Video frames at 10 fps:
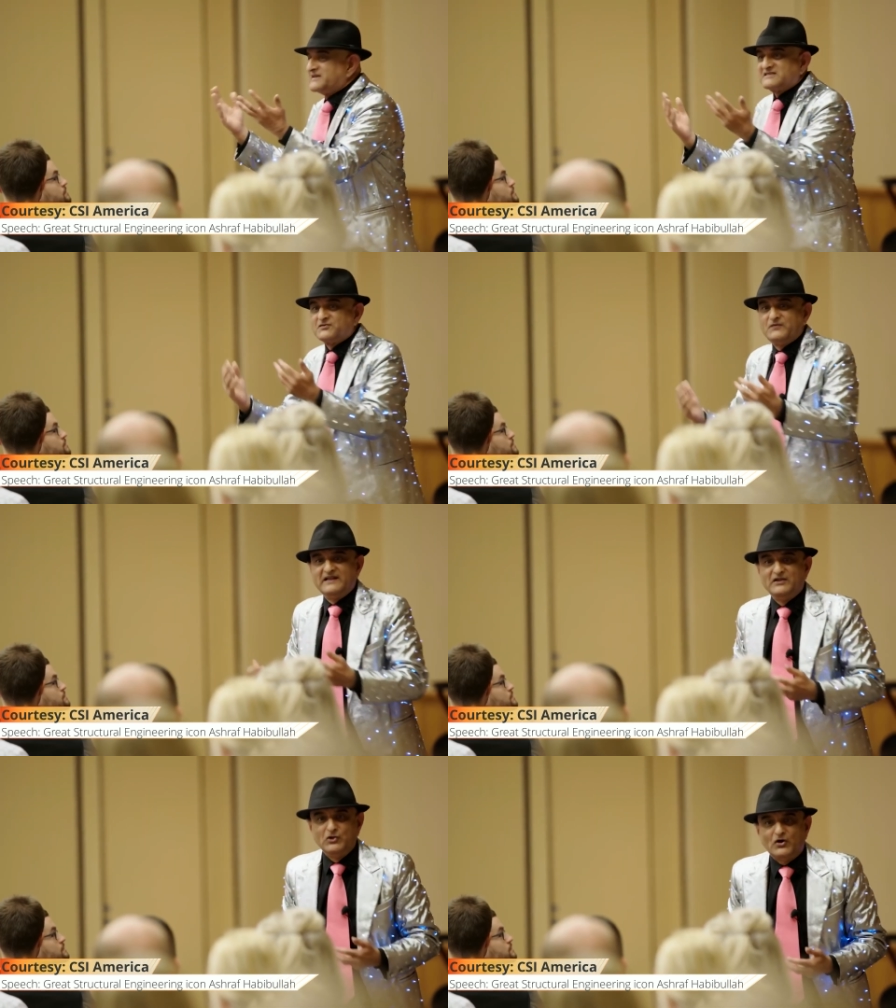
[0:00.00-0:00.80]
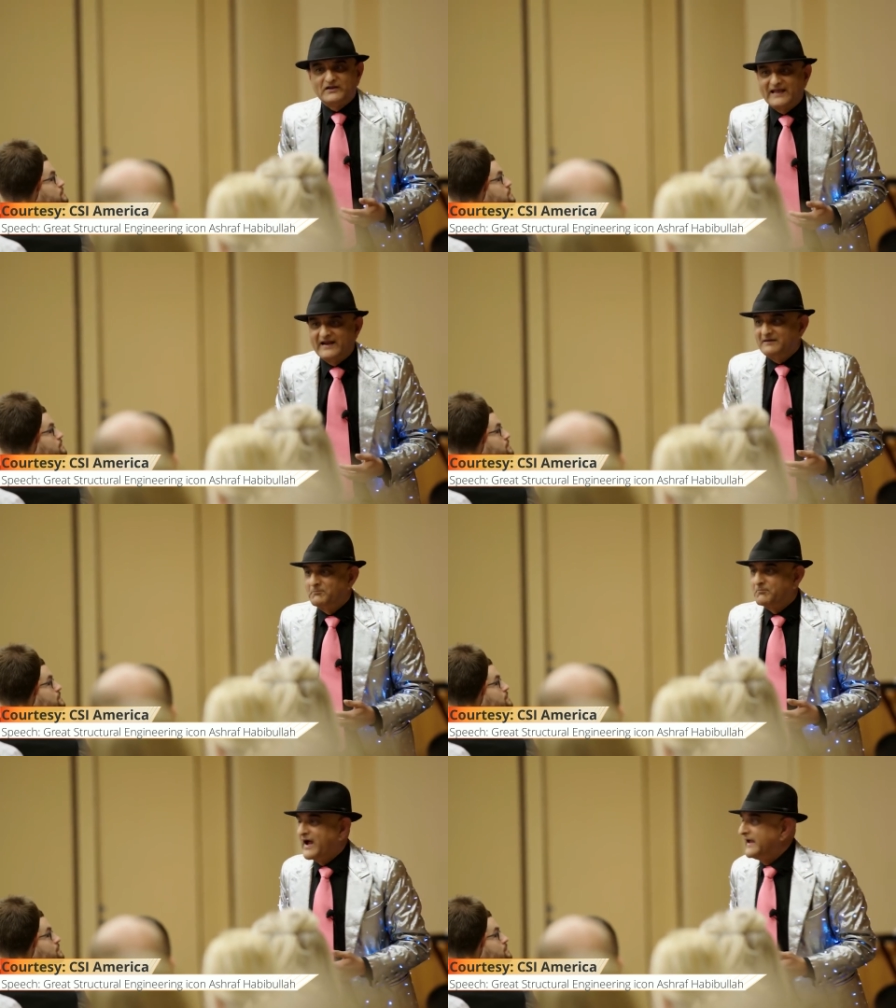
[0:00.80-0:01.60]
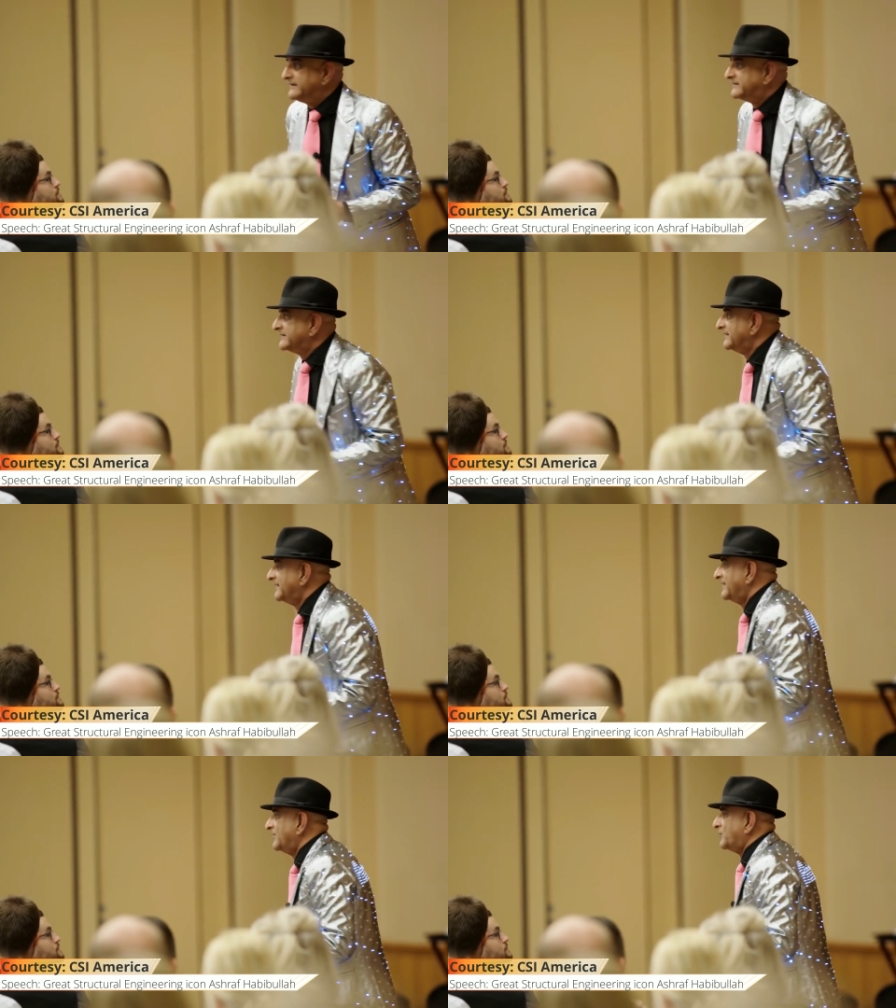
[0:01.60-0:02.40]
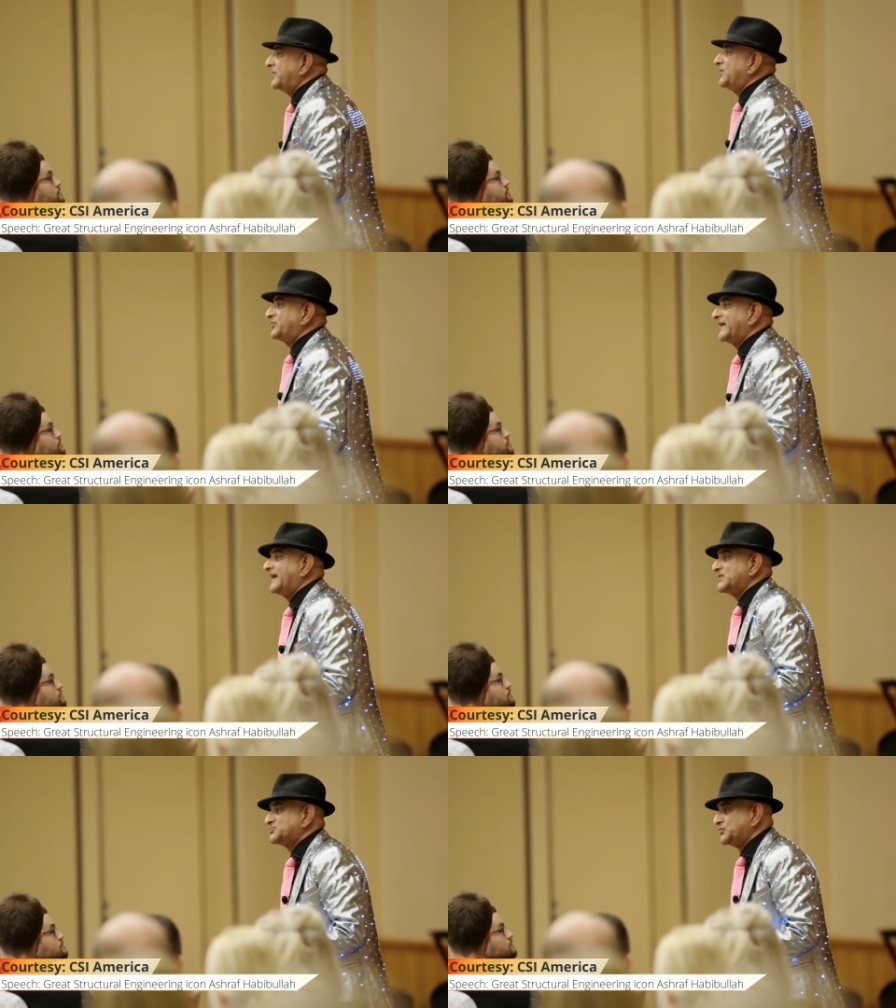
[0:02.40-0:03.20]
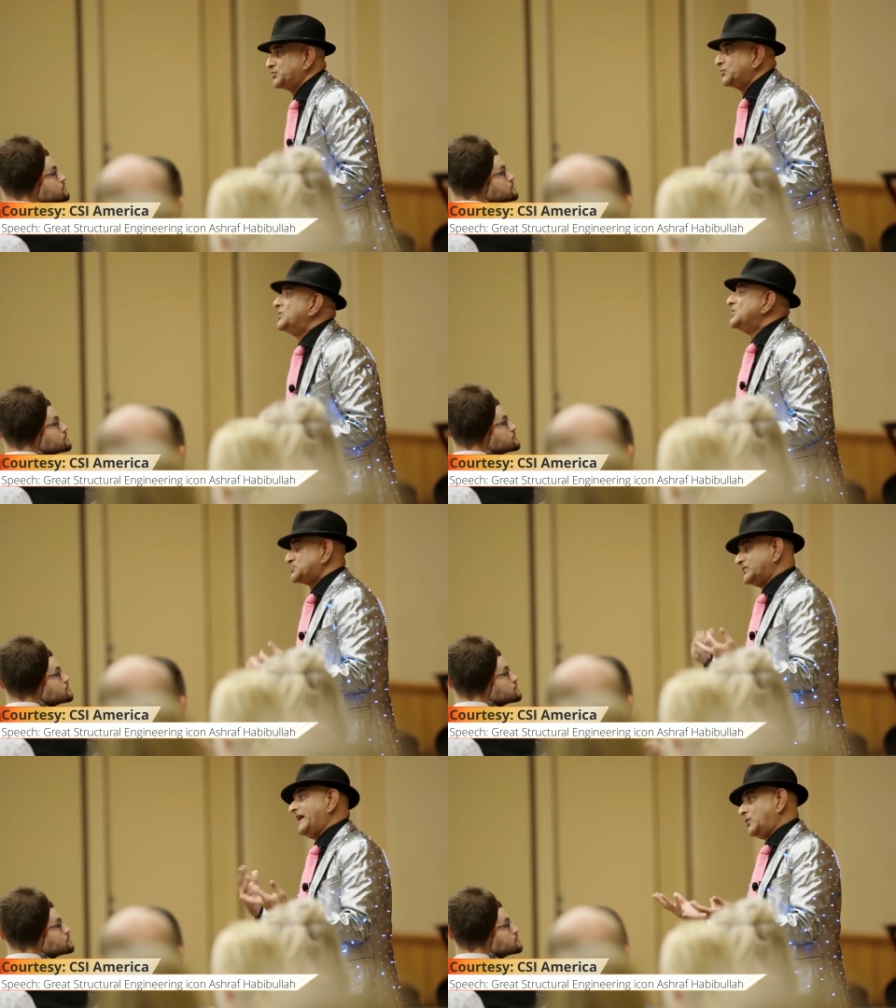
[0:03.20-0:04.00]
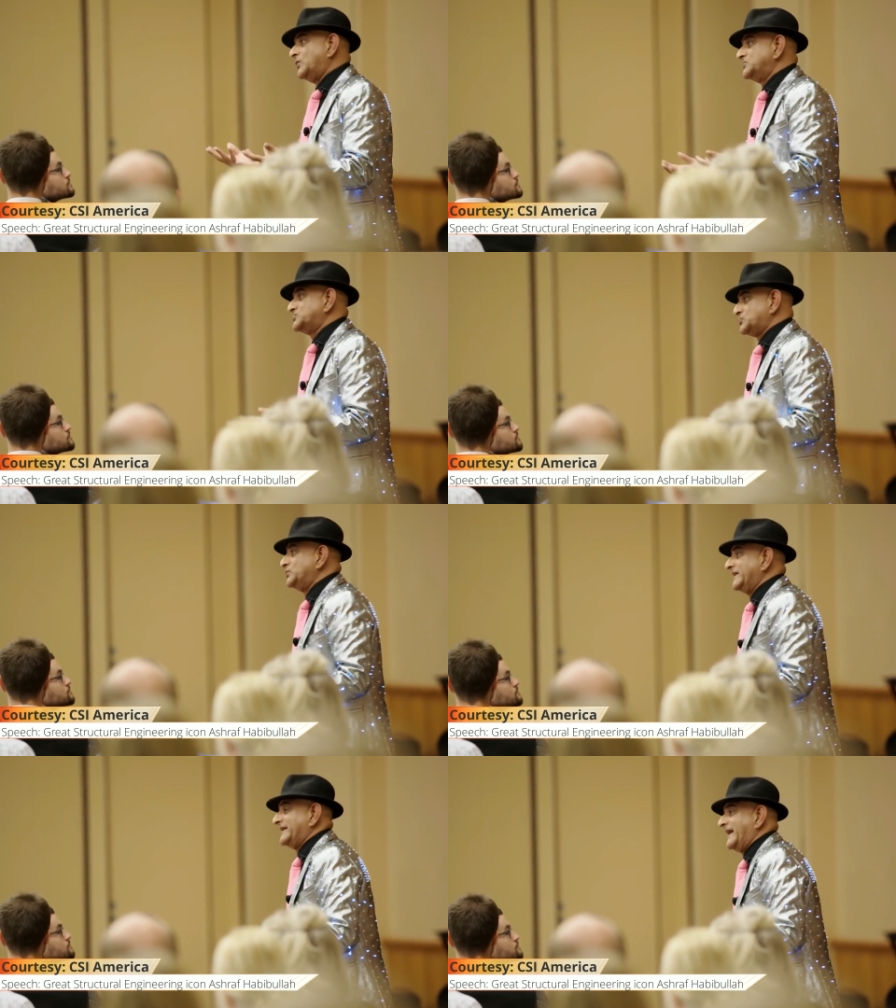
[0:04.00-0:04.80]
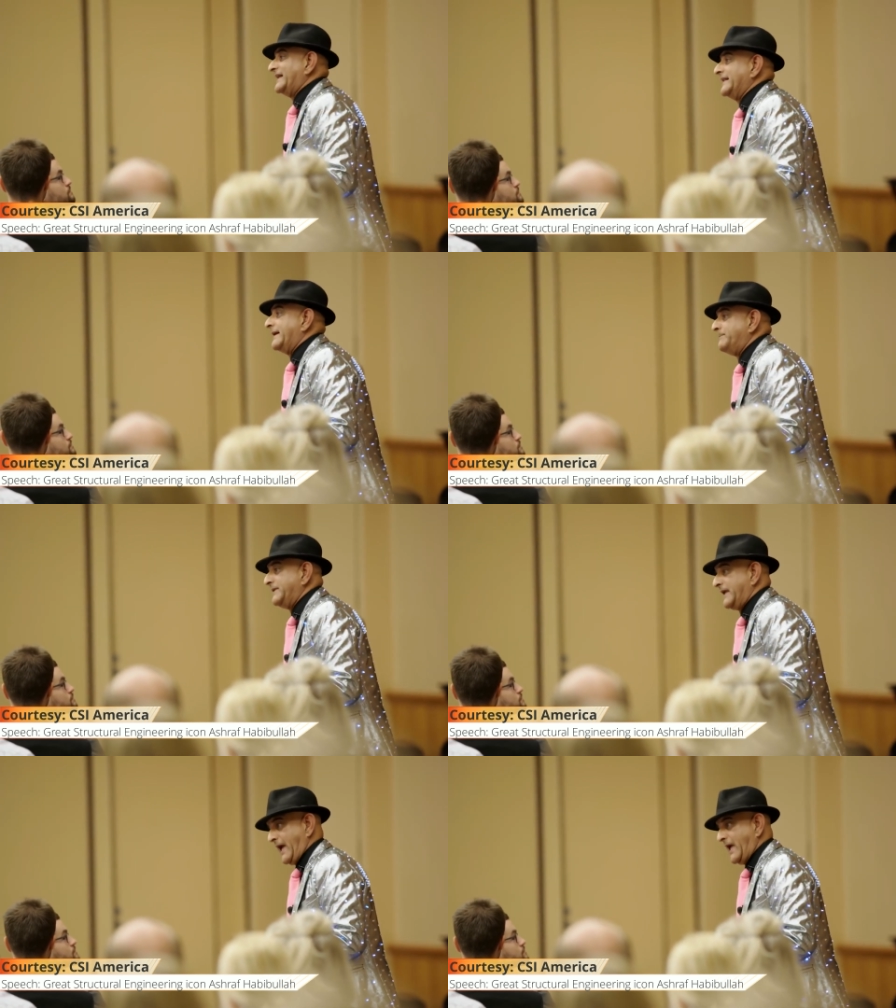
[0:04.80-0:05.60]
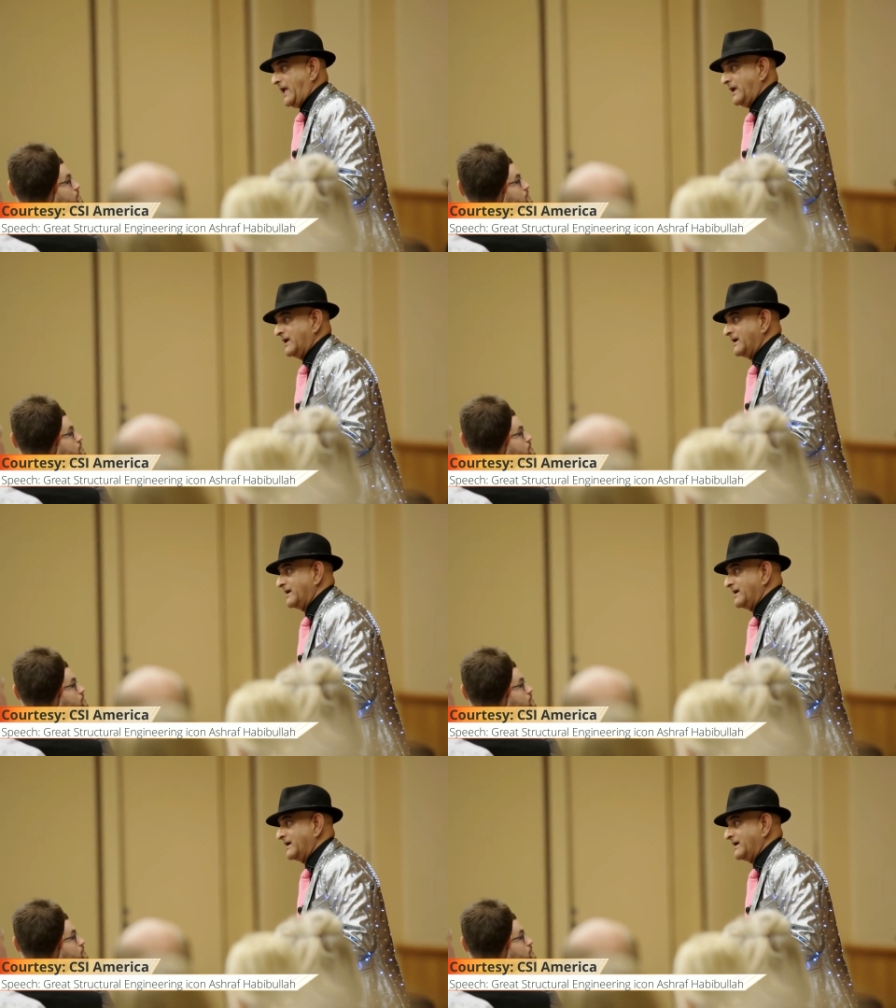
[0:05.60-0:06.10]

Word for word: doesn't really look that bright. What do you think I should do? Should I go to school and get an MBA?